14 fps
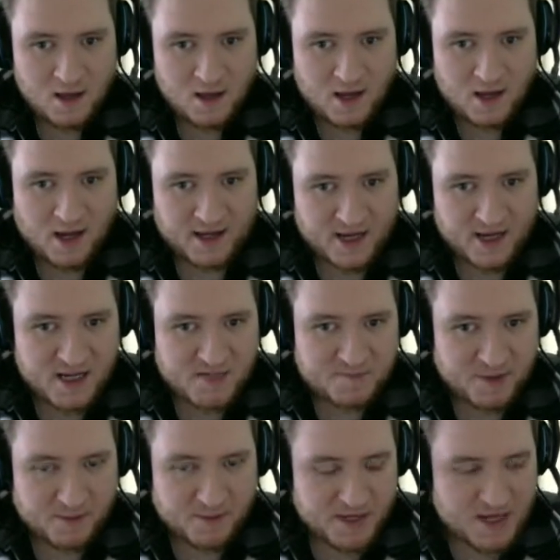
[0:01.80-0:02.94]
Hi guys,
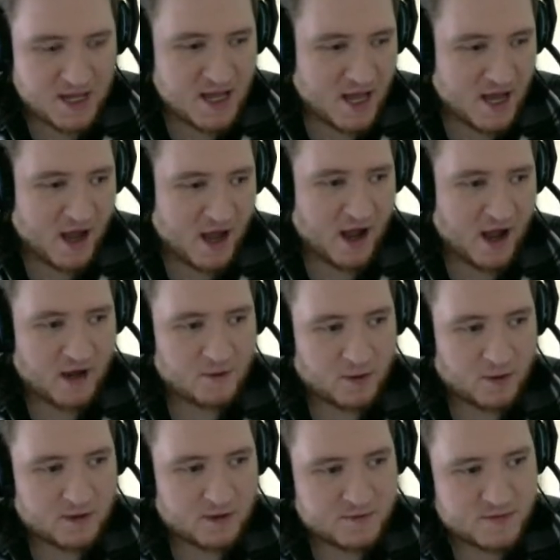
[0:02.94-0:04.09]
Big Monday here and
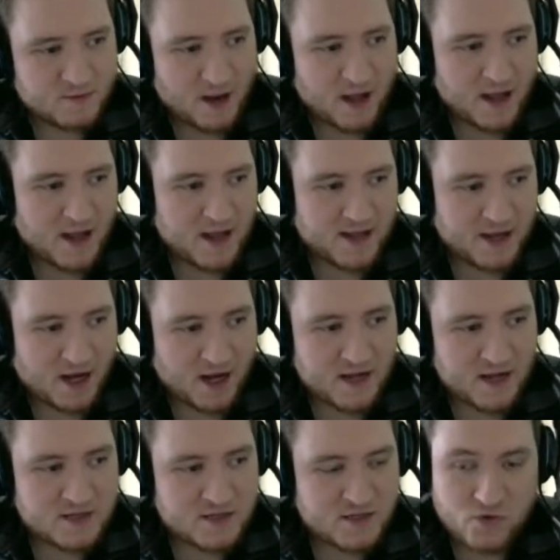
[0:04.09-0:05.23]
welcome to my
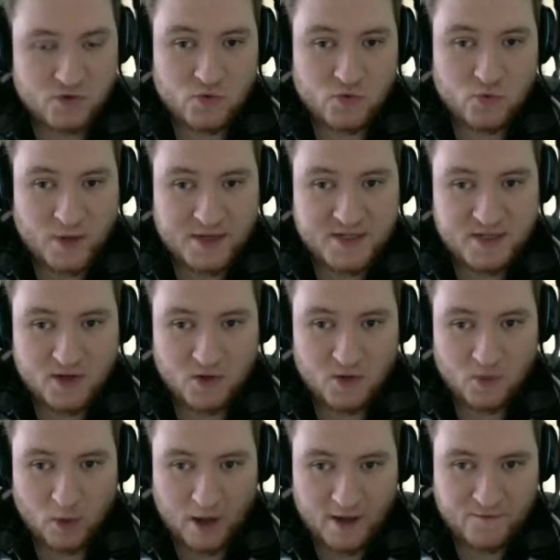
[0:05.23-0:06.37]
guide to Winter
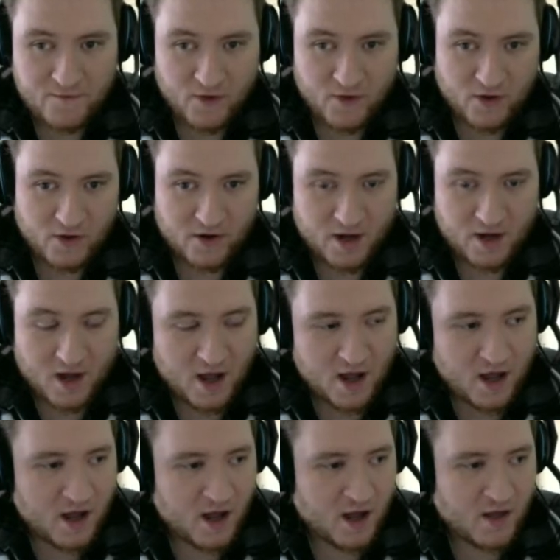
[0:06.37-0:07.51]
Wyvern,
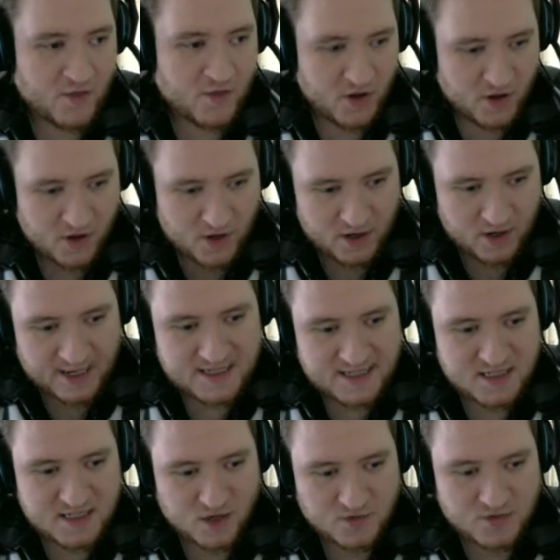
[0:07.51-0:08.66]
the
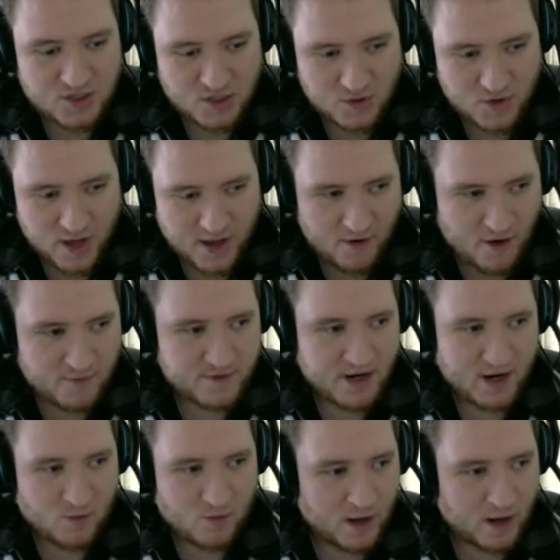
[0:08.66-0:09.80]
latest Dota 2 hero.
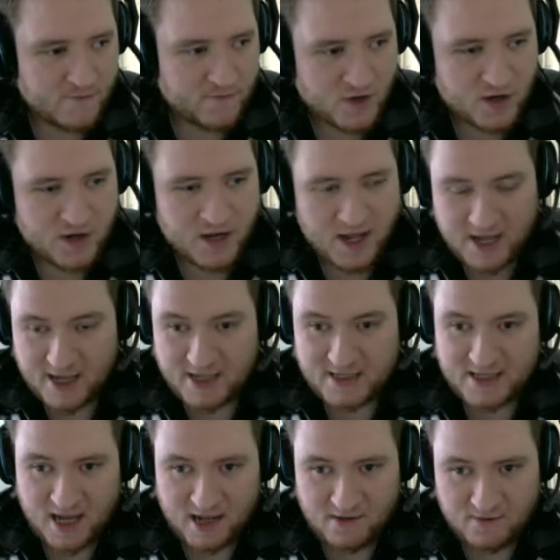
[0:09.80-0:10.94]
Now Wyvern is
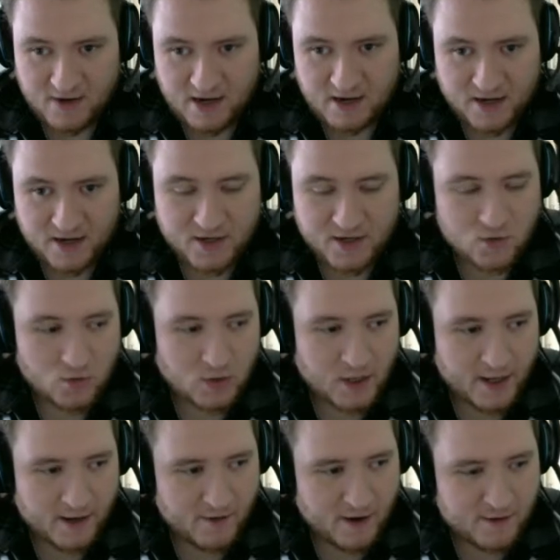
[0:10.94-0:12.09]
a really cool
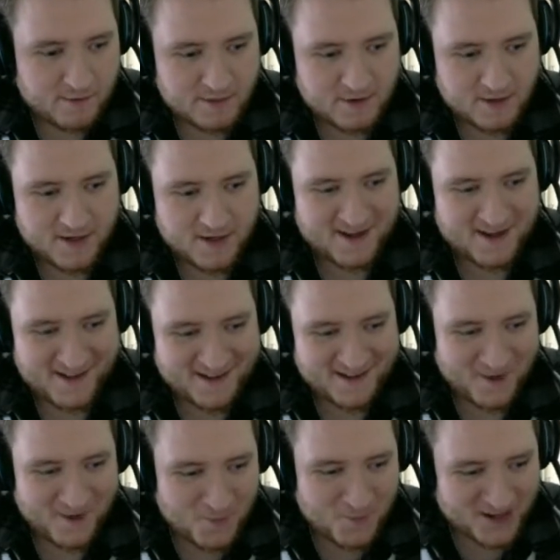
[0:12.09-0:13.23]
hero,
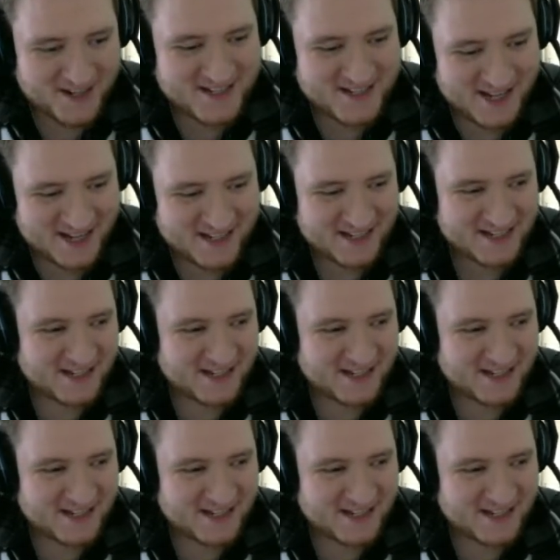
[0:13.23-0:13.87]
no pun intended.